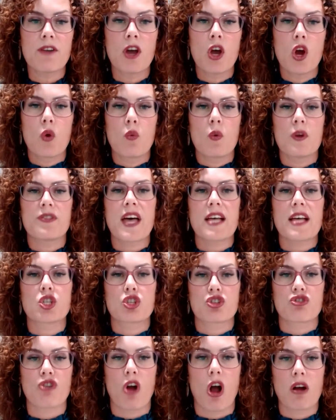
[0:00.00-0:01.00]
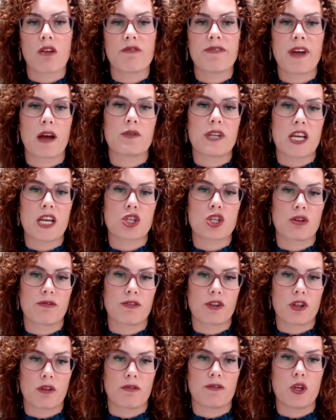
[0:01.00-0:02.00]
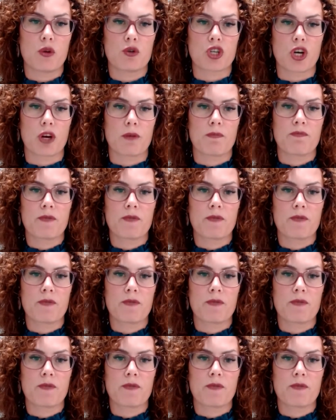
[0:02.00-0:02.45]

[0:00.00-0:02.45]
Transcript: with that strong foundation for the future.